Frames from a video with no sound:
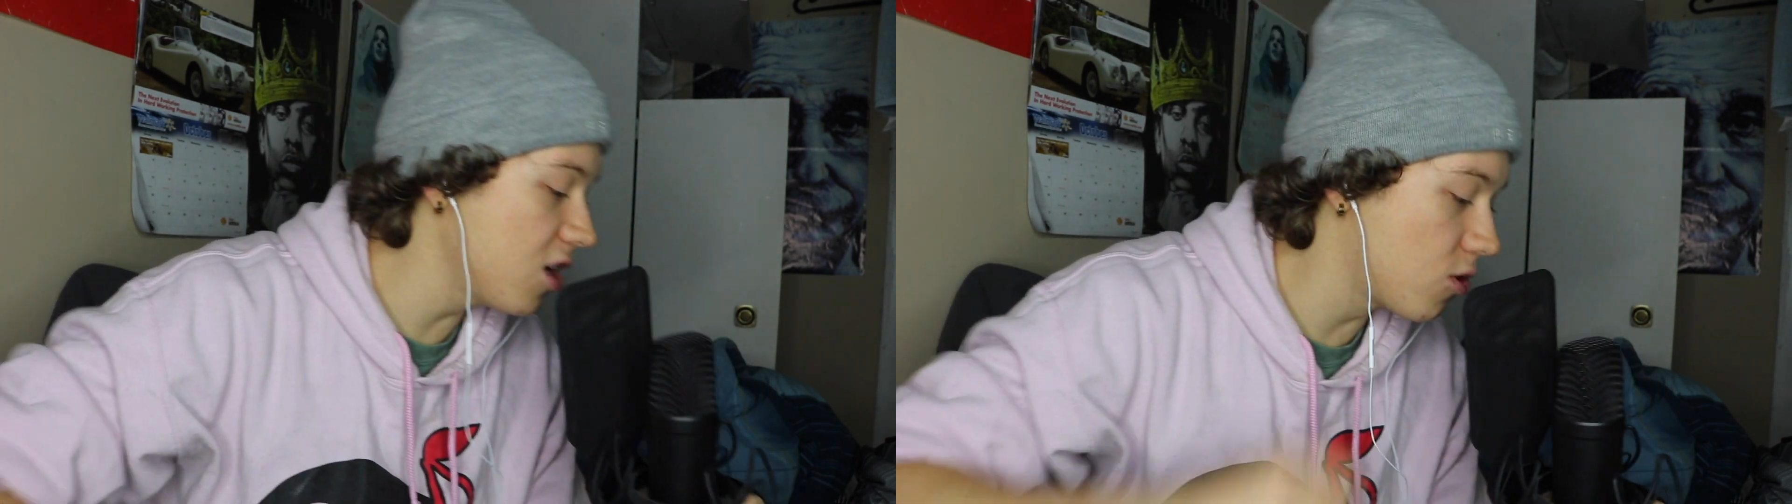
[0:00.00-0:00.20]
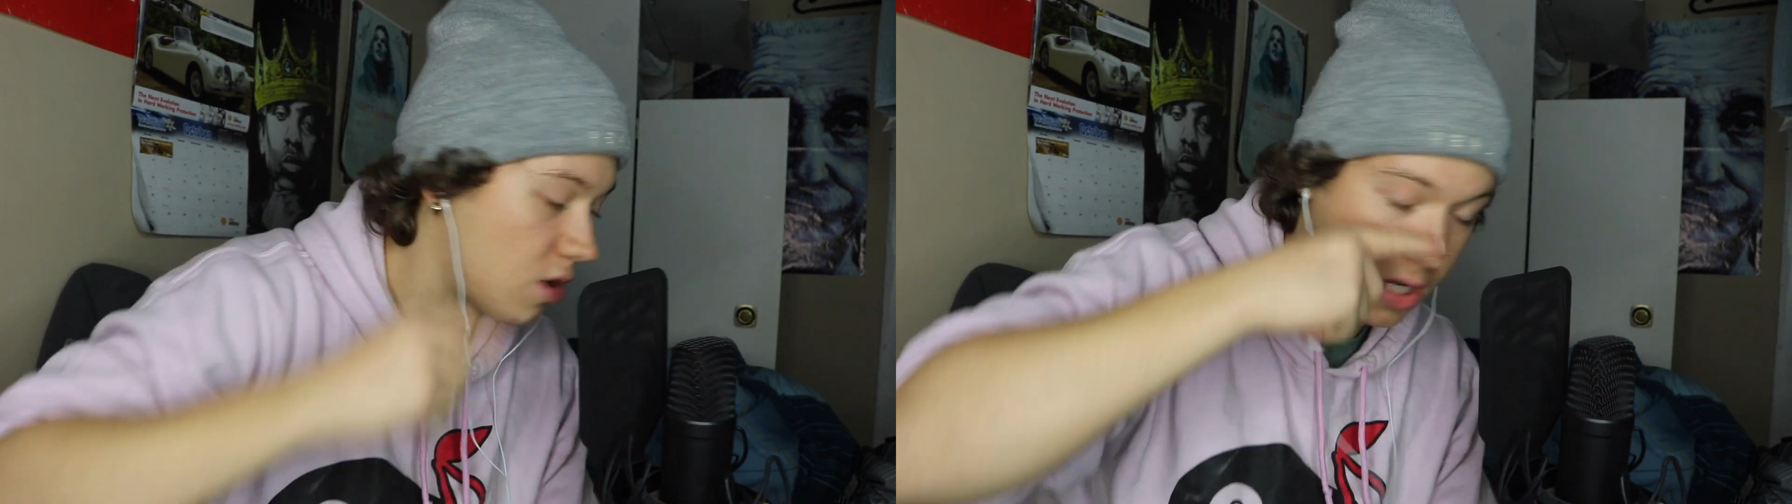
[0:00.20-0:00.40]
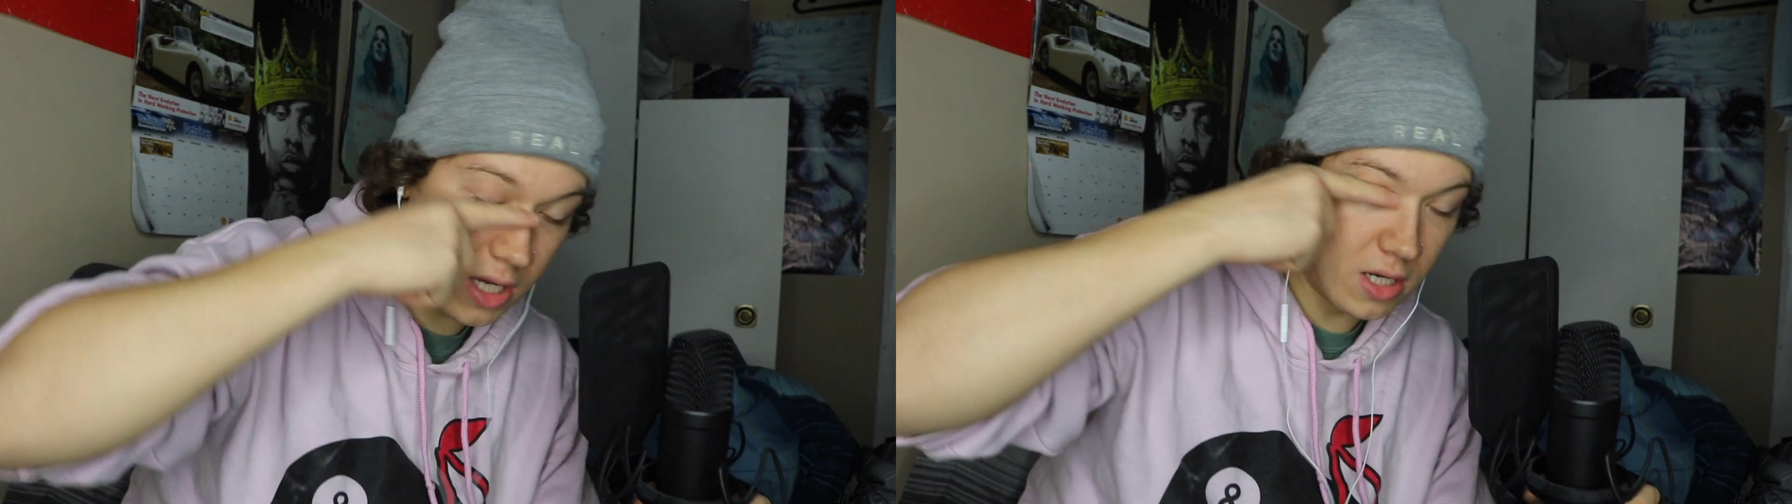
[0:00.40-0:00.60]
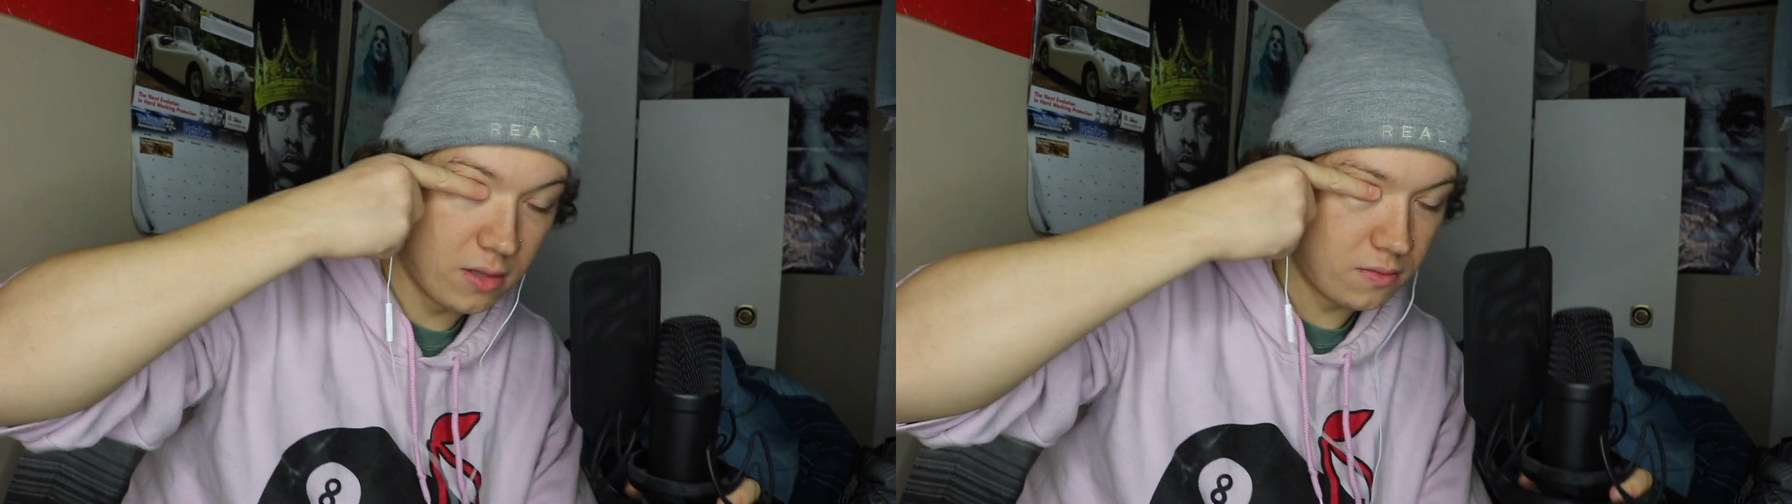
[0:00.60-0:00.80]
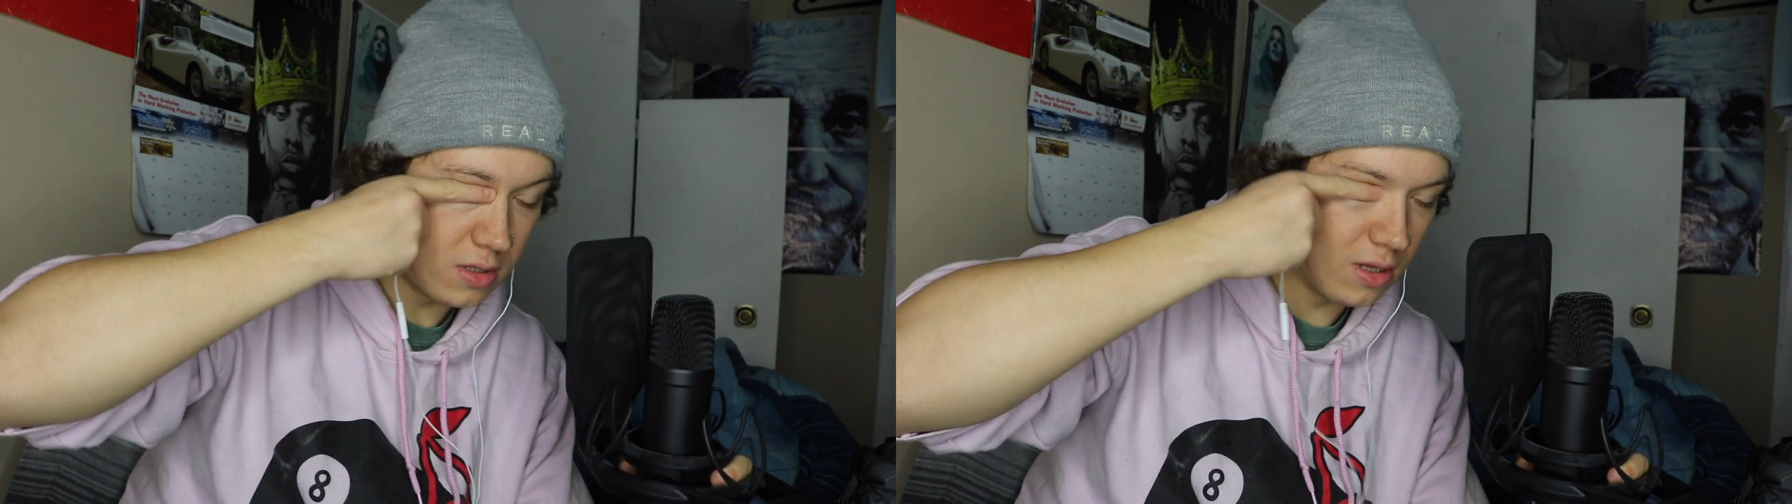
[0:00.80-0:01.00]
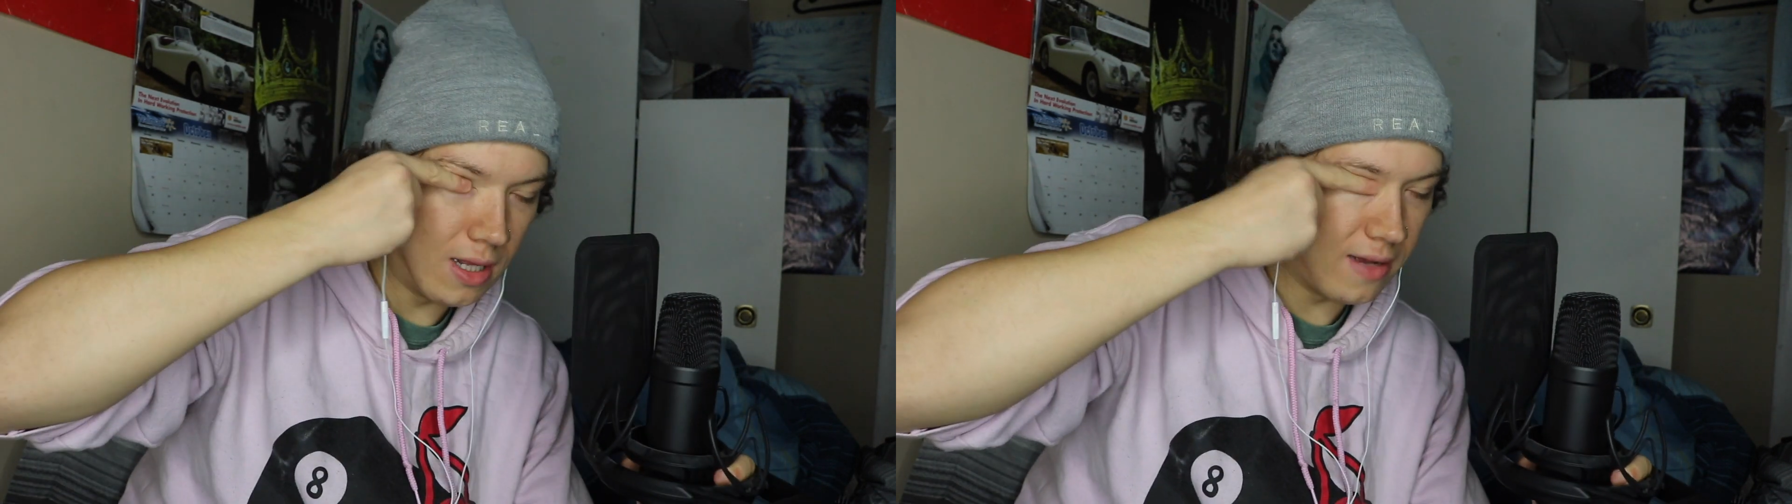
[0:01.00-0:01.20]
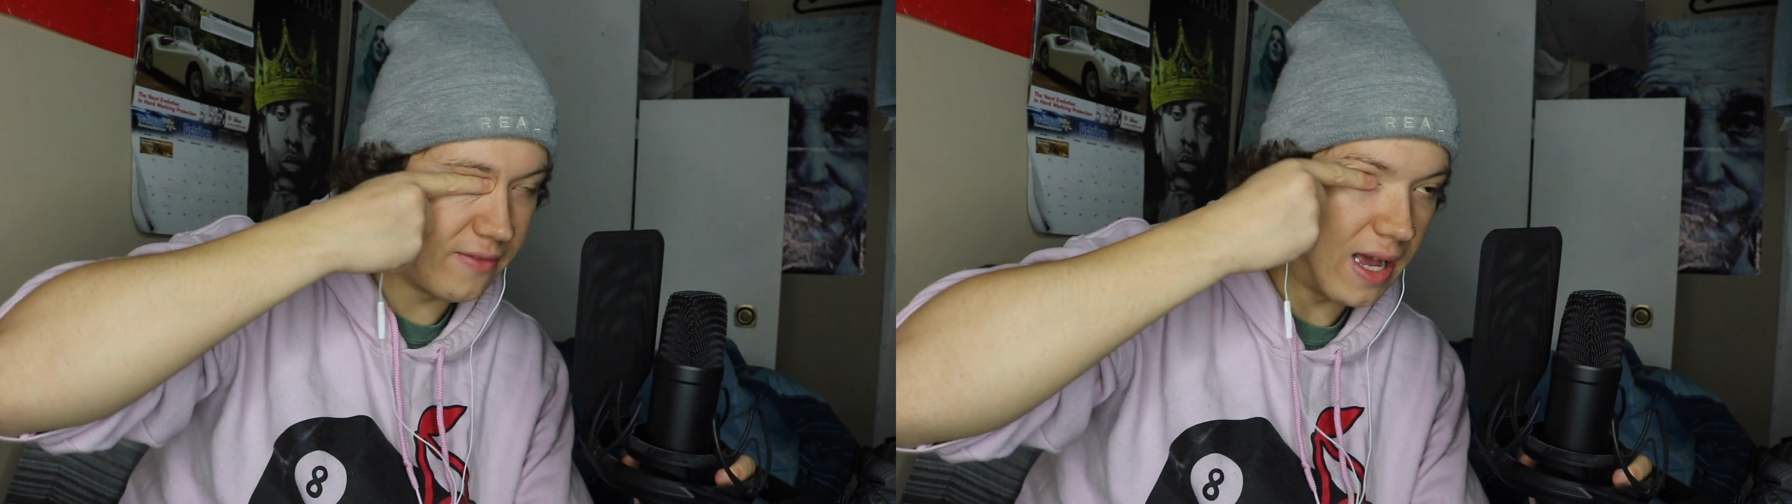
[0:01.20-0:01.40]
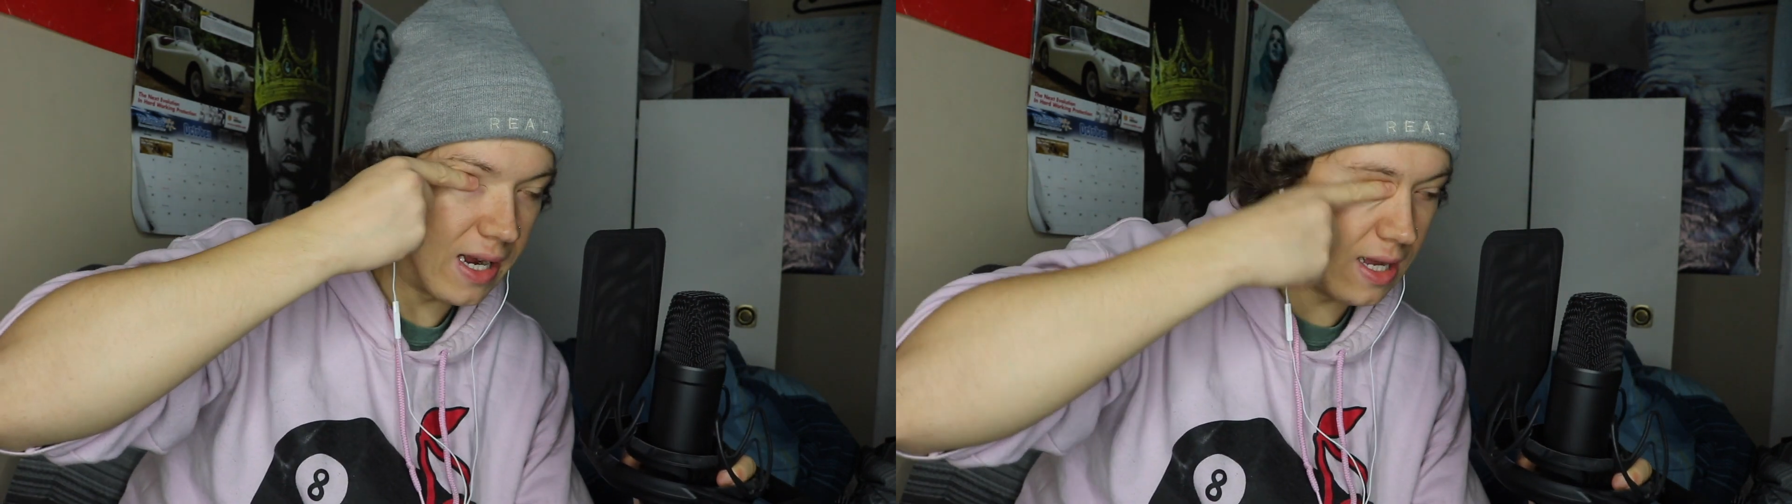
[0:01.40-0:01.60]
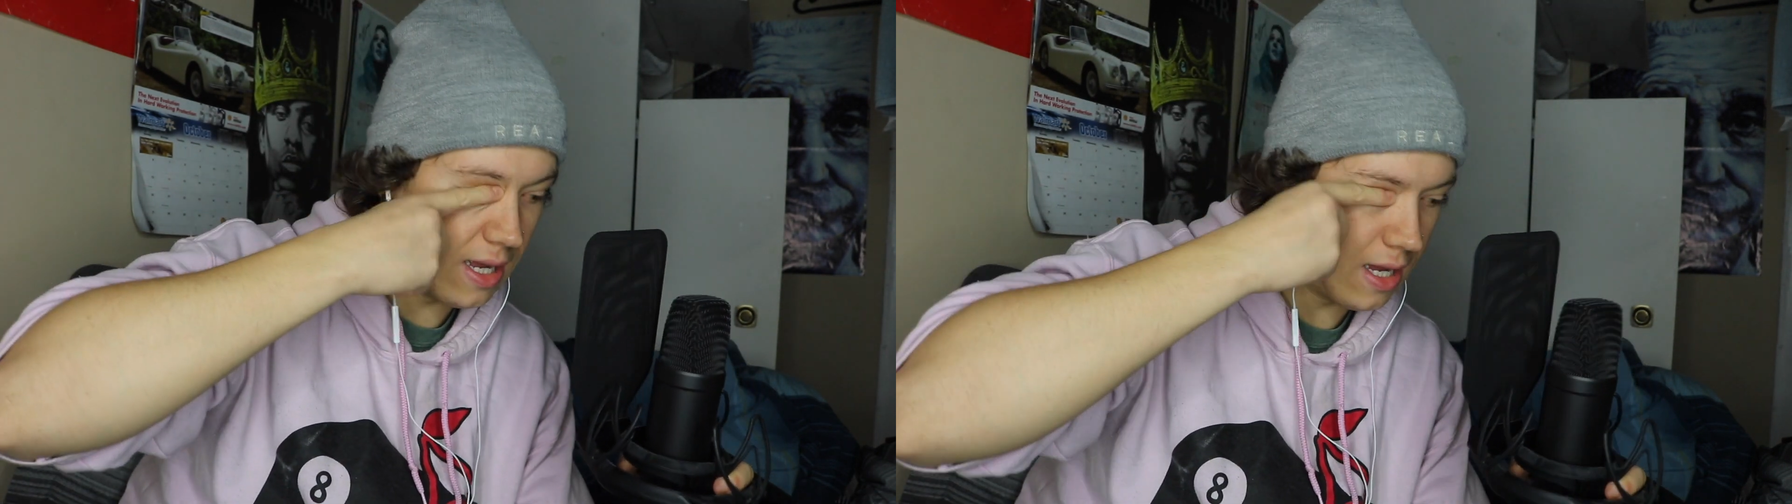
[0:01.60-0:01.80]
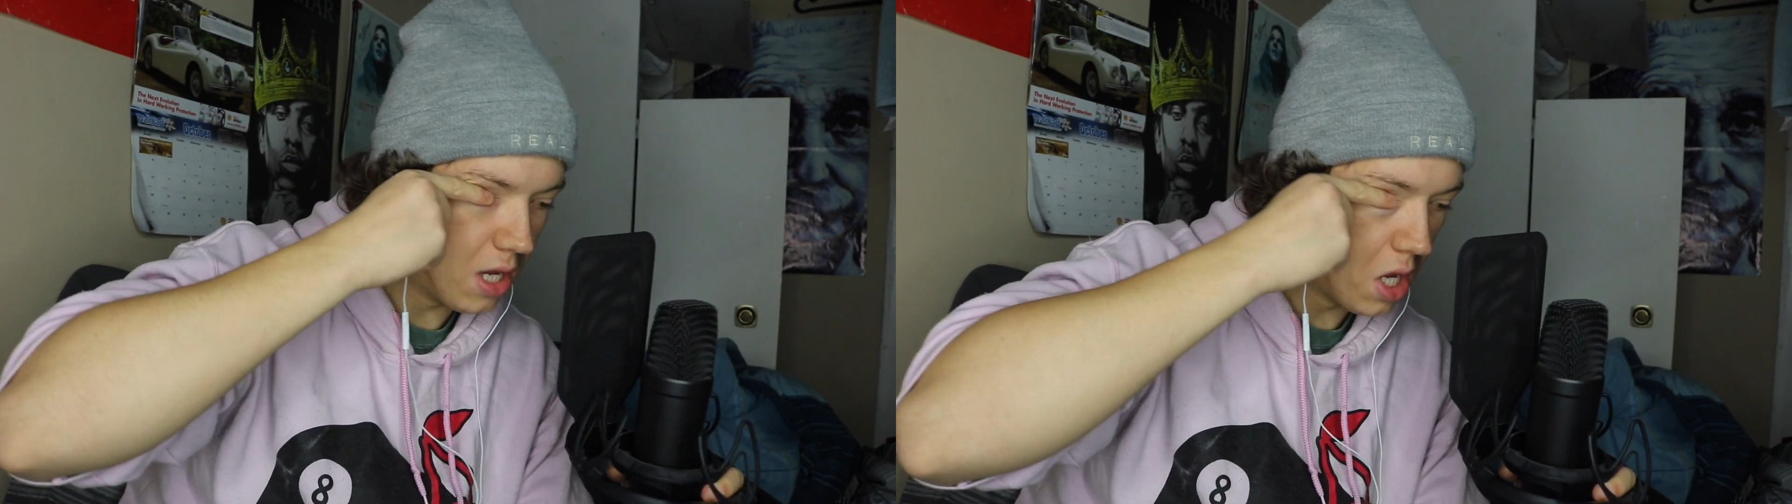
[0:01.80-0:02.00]
Crooked. Love that
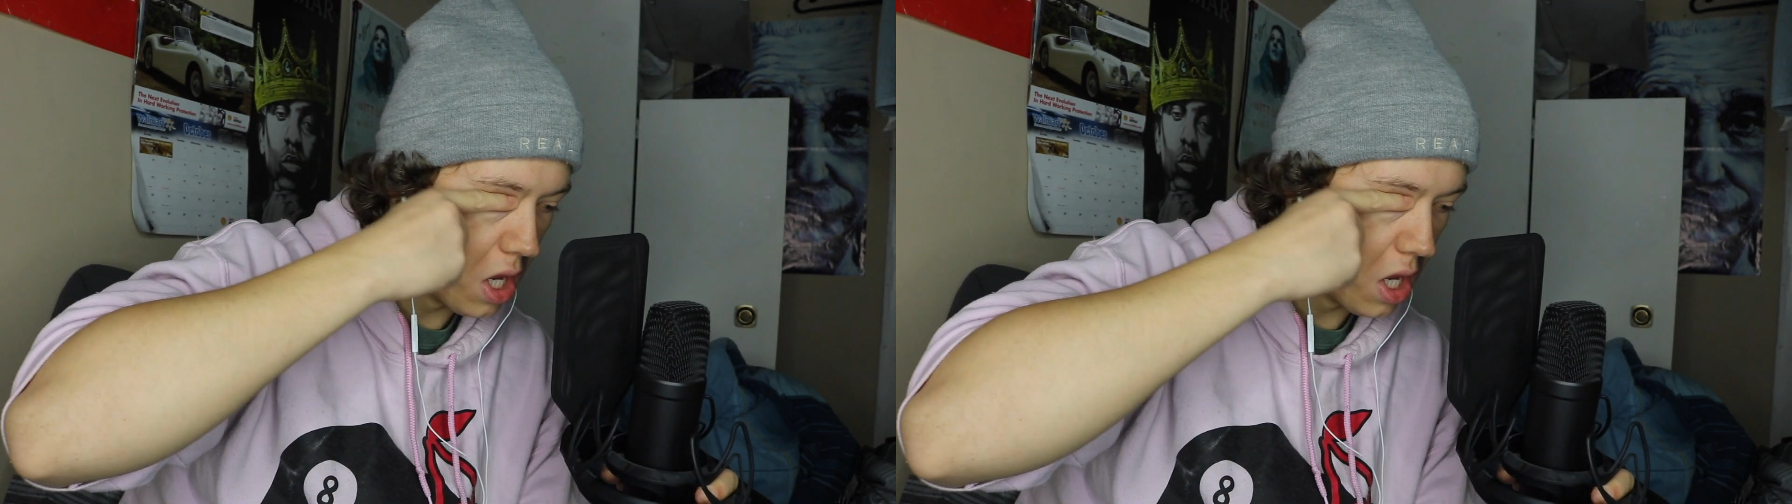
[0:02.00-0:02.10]
guy.